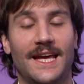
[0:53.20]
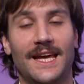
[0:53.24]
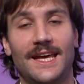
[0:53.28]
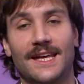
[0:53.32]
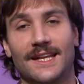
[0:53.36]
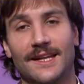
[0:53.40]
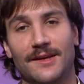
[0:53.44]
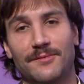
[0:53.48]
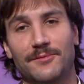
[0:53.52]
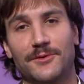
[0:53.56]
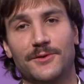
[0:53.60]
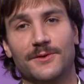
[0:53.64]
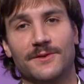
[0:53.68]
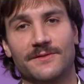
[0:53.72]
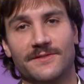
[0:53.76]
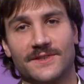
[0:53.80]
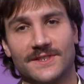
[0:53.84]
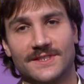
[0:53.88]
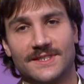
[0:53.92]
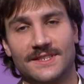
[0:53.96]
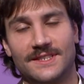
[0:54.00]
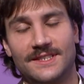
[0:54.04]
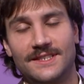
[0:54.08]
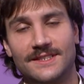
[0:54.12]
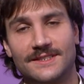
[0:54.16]
A&M
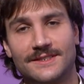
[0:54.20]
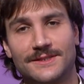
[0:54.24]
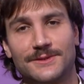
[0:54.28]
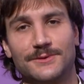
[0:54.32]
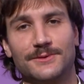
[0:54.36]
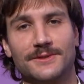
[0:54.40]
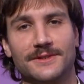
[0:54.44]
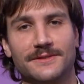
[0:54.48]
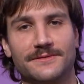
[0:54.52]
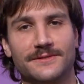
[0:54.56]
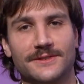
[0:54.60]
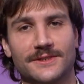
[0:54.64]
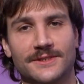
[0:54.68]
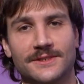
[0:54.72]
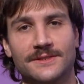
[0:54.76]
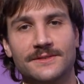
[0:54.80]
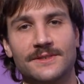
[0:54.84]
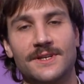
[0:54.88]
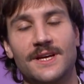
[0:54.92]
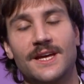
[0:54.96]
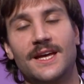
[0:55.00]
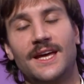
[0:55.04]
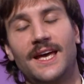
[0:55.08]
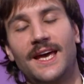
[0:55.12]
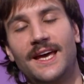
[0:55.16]
University School of Law
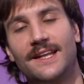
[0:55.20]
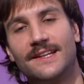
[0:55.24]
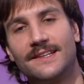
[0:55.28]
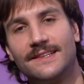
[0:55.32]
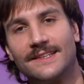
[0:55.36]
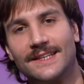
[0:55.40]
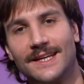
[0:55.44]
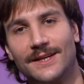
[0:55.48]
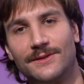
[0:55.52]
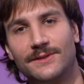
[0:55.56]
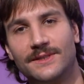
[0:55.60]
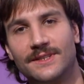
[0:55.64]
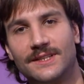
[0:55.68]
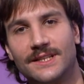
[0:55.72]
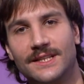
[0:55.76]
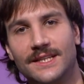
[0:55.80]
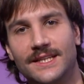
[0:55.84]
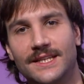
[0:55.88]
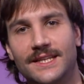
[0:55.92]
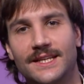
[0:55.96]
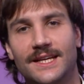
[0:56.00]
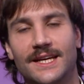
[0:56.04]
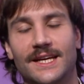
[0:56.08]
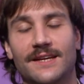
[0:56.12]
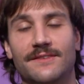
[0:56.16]
and
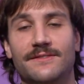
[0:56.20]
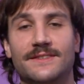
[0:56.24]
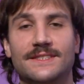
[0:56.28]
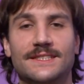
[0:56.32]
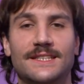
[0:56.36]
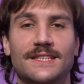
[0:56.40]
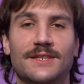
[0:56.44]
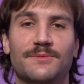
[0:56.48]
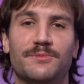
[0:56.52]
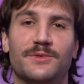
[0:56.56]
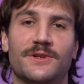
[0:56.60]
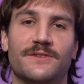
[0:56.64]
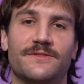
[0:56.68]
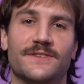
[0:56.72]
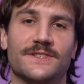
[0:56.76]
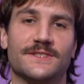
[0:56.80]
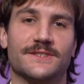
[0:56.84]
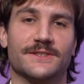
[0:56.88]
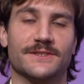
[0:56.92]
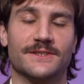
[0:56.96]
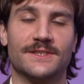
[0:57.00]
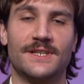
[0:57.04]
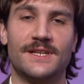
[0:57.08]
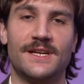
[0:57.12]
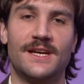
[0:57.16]
currently a visiting
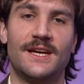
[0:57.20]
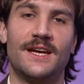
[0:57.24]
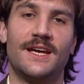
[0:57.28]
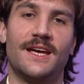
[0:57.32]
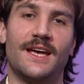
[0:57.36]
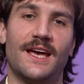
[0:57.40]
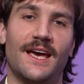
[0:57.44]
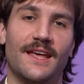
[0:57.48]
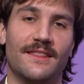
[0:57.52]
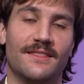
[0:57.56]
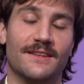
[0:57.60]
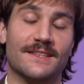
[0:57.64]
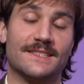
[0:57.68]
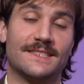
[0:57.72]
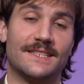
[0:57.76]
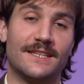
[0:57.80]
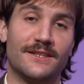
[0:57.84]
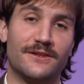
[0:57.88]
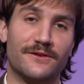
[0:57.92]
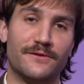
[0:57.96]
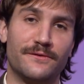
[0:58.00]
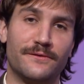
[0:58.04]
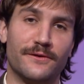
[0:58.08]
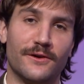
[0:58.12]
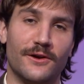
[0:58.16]
professor at the
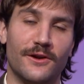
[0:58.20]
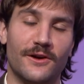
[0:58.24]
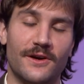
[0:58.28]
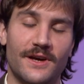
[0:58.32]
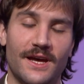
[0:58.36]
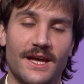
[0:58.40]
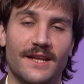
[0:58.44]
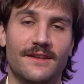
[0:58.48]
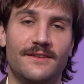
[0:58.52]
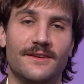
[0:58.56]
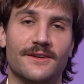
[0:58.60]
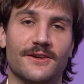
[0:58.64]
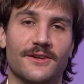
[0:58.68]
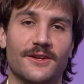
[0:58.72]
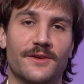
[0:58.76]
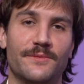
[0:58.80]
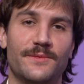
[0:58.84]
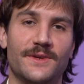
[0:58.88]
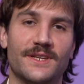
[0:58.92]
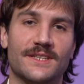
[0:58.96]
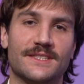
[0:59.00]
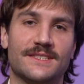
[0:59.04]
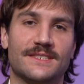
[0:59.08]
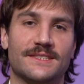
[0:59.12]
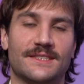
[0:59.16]
Center for Law and
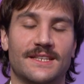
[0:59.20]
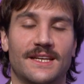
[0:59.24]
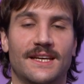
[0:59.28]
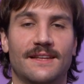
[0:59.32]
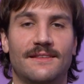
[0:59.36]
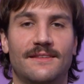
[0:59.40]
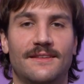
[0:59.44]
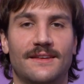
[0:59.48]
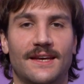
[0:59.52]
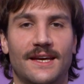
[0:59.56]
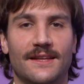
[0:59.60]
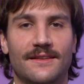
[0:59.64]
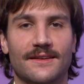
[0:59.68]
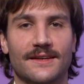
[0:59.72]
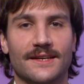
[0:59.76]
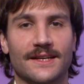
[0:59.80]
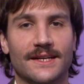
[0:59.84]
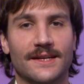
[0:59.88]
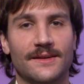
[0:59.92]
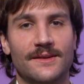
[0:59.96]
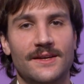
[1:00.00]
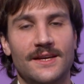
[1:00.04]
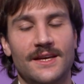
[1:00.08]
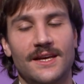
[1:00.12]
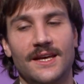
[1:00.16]
Economics at
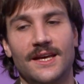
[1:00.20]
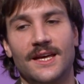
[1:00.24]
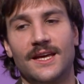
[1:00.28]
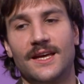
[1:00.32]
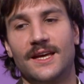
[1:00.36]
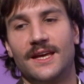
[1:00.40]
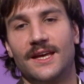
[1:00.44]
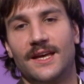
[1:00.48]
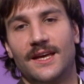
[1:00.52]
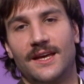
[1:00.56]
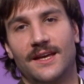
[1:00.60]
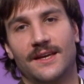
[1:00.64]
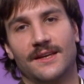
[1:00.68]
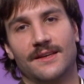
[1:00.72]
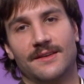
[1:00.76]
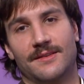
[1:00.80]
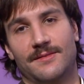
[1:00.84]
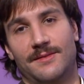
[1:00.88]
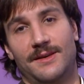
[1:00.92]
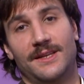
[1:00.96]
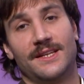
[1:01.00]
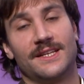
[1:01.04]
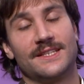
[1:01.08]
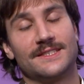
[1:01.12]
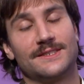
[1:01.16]
ETH.
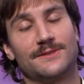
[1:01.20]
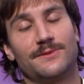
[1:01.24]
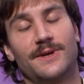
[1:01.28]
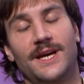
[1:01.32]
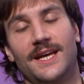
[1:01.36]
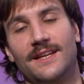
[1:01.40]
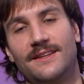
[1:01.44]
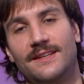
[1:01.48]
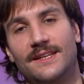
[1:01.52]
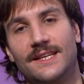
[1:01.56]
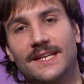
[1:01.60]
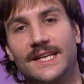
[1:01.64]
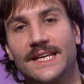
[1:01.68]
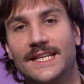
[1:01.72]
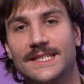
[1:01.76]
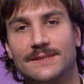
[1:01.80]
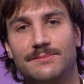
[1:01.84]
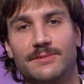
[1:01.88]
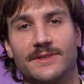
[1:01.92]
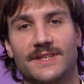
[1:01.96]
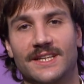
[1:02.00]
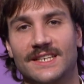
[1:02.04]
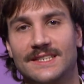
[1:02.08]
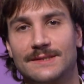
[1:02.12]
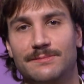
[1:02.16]
In his writing, he's
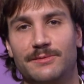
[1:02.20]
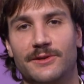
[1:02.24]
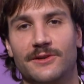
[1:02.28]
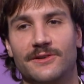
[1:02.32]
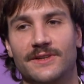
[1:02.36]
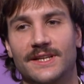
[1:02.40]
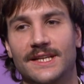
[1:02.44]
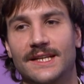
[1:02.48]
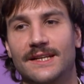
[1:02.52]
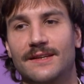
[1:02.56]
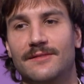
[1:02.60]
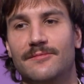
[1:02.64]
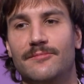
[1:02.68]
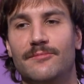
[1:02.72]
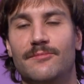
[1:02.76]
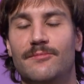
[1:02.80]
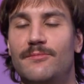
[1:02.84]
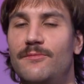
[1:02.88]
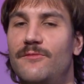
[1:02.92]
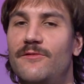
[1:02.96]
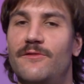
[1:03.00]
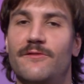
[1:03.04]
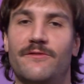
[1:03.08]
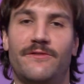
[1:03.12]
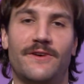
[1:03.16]
been exploring
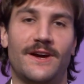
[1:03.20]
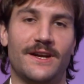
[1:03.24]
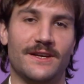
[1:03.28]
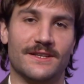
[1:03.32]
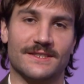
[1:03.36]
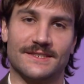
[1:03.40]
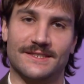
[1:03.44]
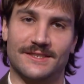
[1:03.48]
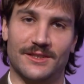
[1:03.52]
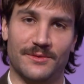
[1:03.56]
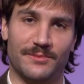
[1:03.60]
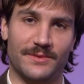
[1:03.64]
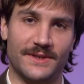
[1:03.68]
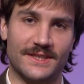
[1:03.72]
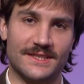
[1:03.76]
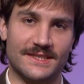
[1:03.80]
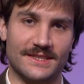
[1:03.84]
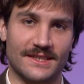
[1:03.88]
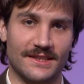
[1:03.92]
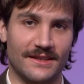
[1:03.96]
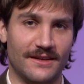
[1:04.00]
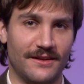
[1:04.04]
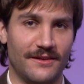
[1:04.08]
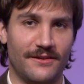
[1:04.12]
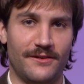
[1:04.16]
various topics
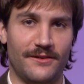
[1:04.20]
in